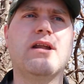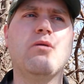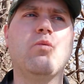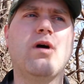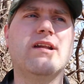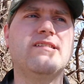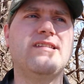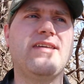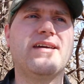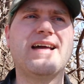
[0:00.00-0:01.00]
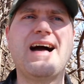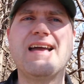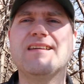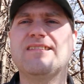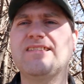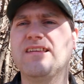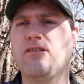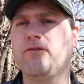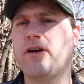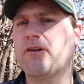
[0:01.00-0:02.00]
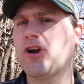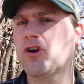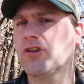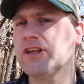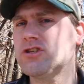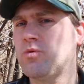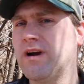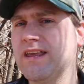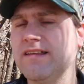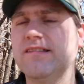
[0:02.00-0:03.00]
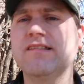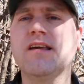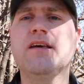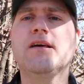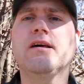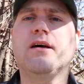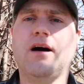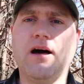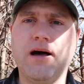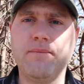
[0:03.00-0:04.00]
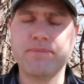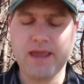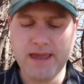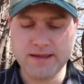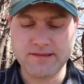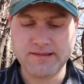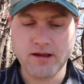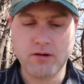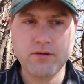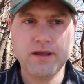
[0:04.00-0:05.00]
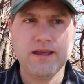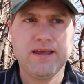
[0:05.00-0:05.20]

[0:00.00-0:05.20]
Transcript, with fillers: and I want to say the guy is still very early 20s. Um, and so,